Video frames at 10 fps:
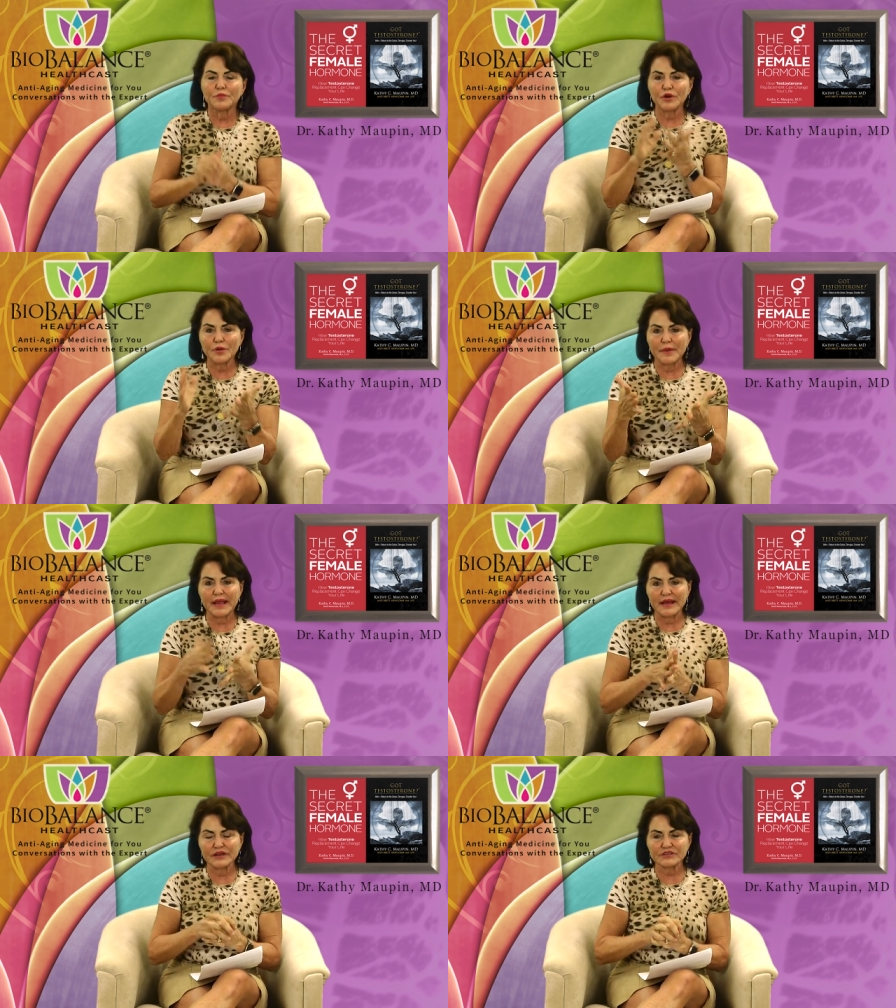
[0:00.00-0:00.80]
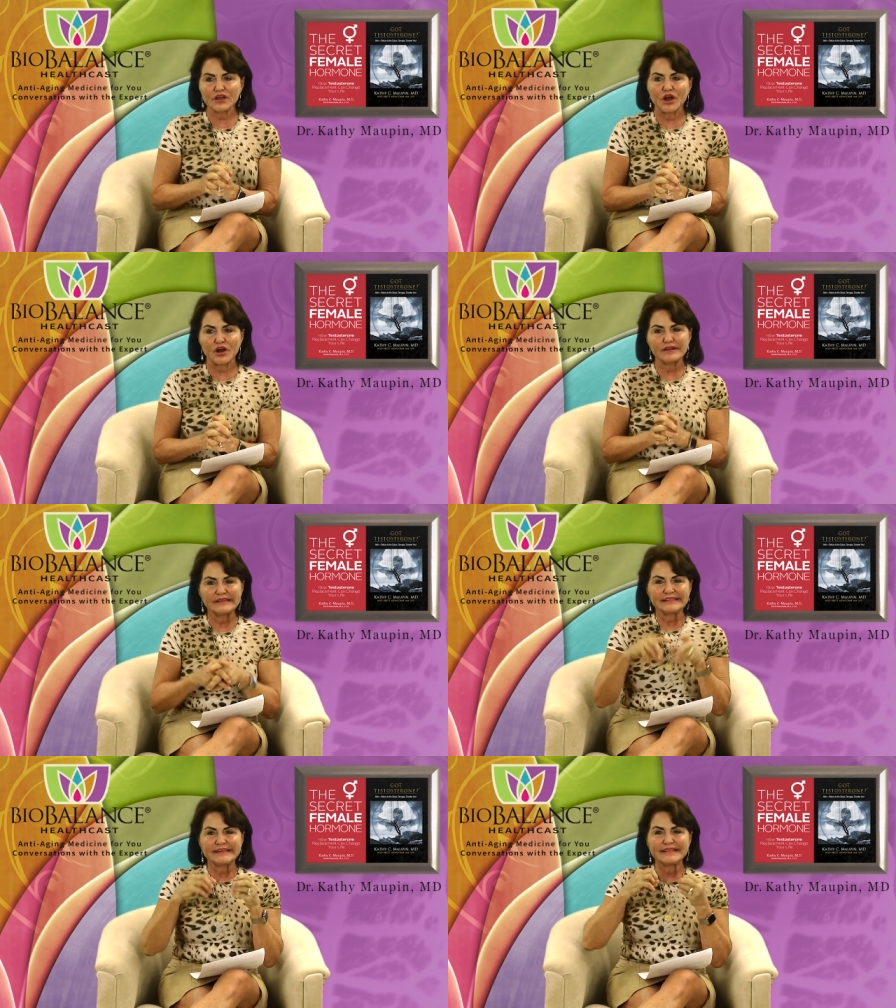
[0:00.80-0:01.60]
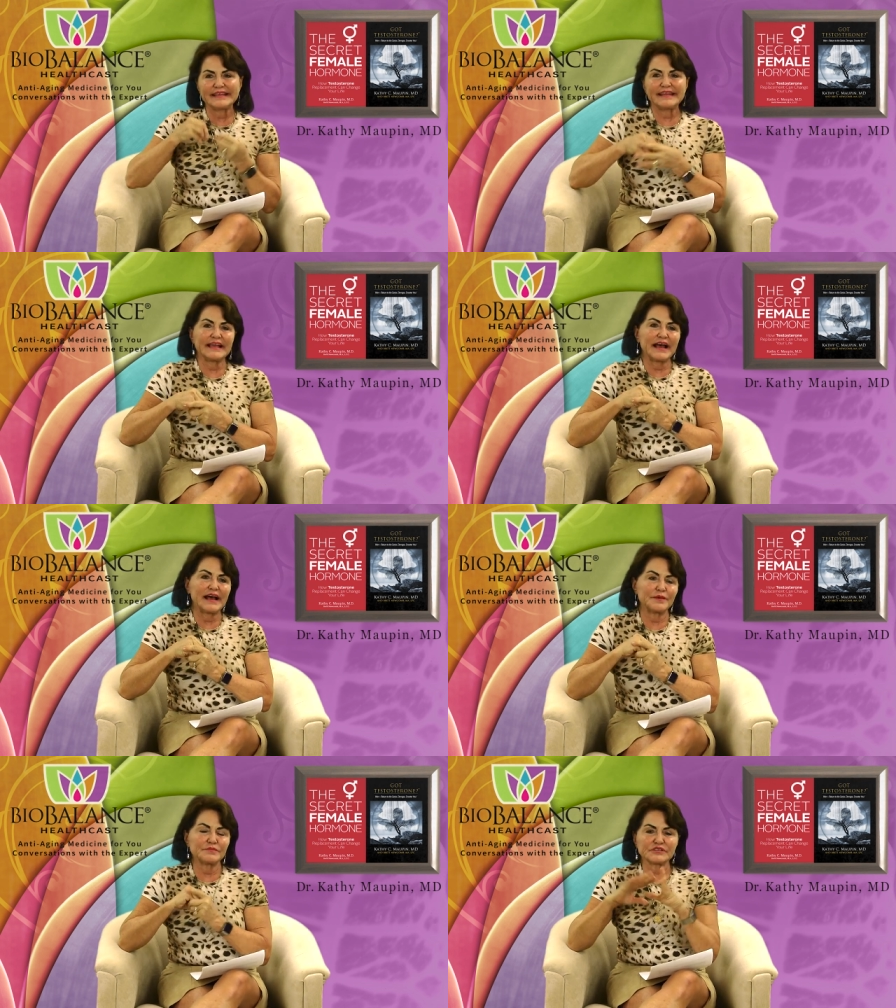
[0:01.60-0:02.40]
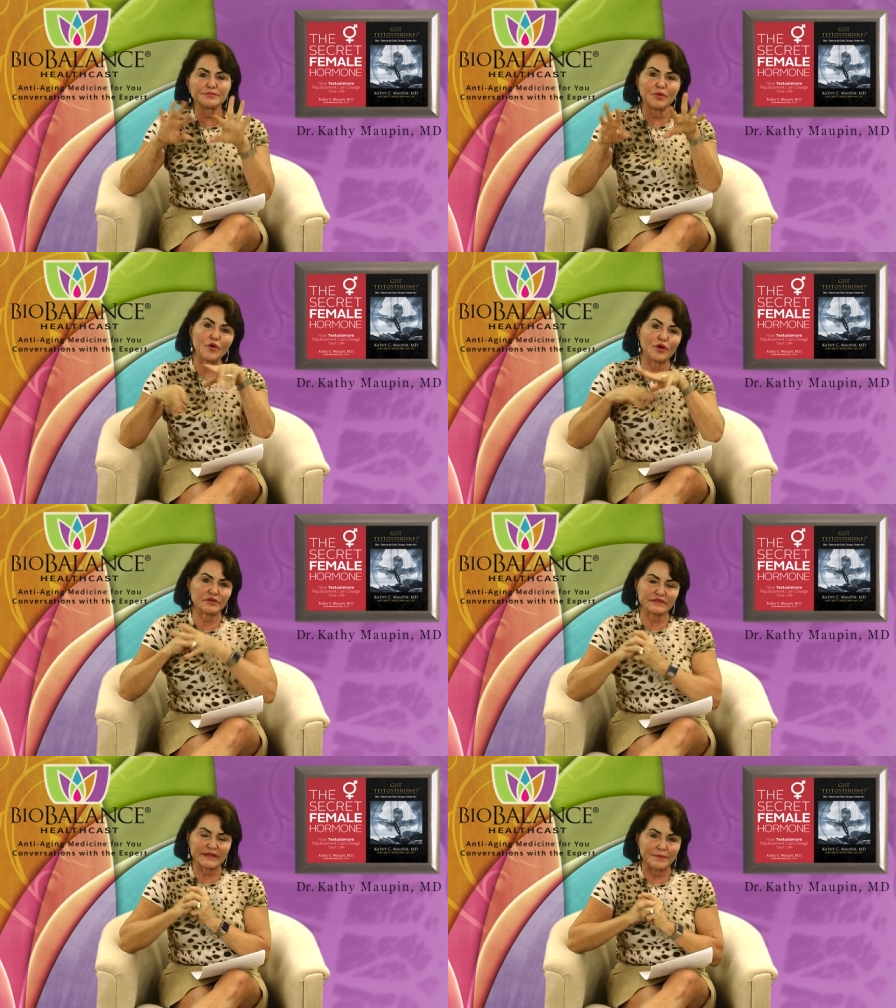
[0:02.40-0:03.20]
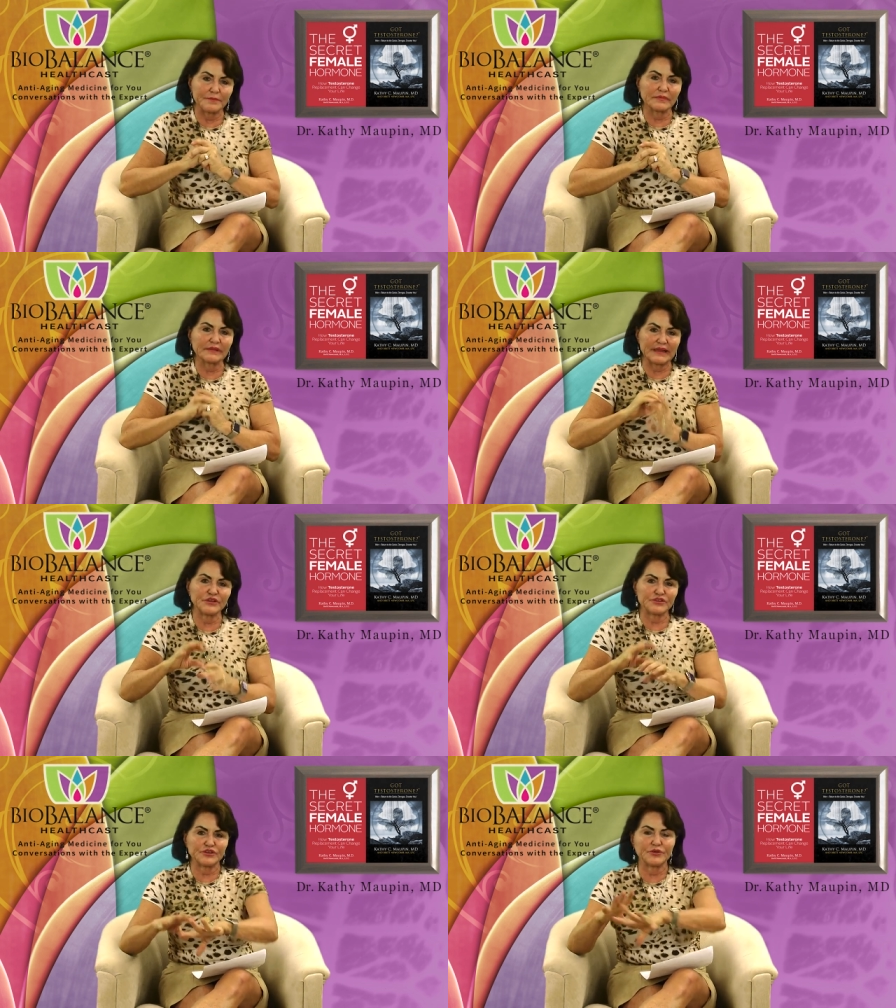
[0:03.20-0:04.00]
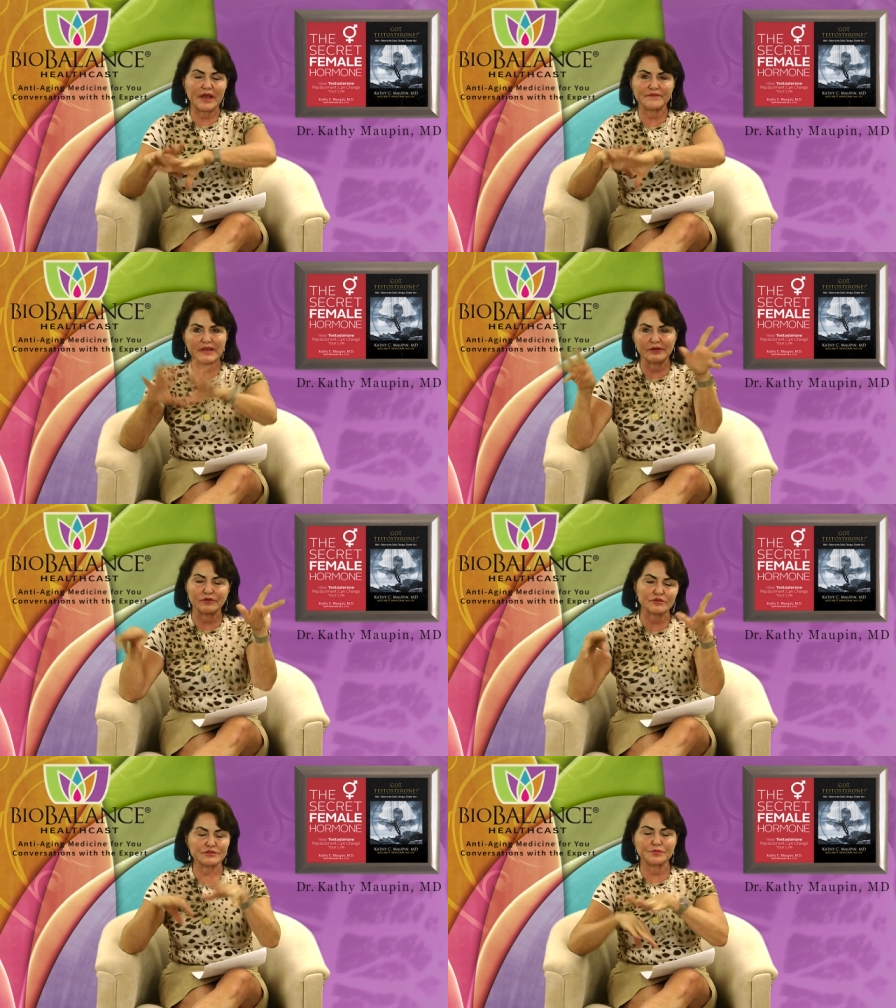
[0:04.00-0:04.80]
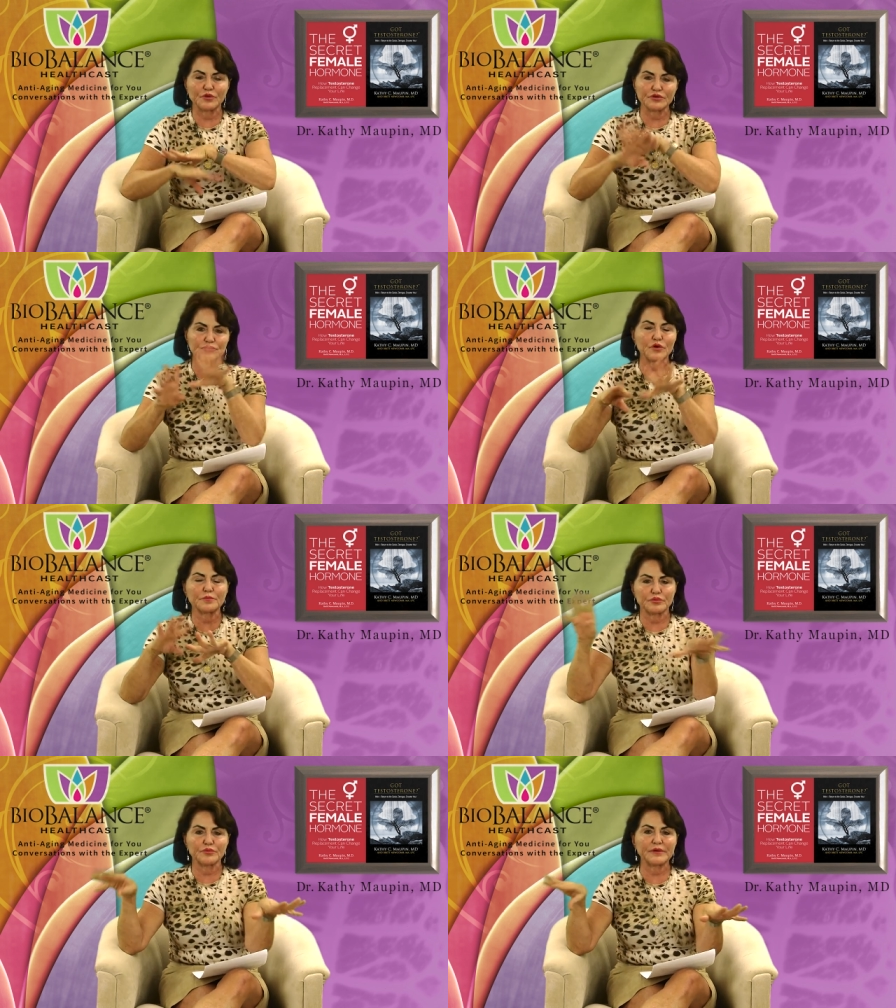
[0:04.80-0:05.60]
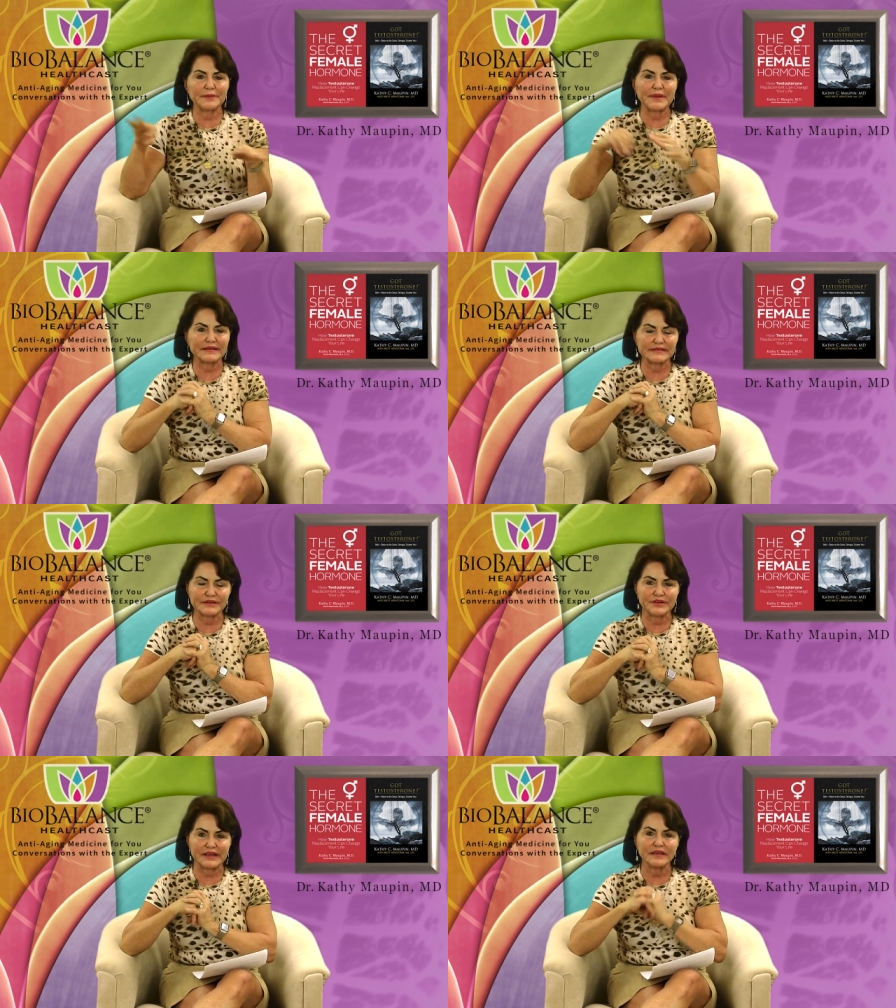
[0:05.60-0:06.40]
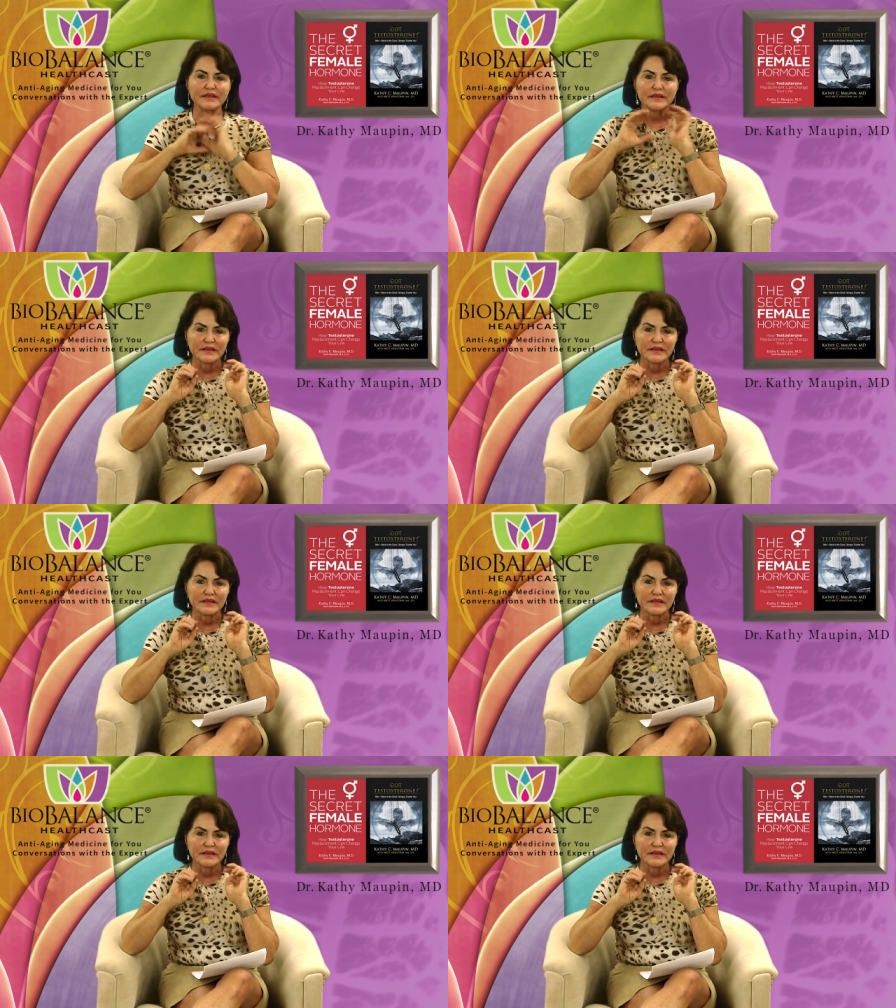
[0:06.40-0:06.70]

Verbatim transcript: Probiotics are the um, spores that lead to having, or spores or prebacteria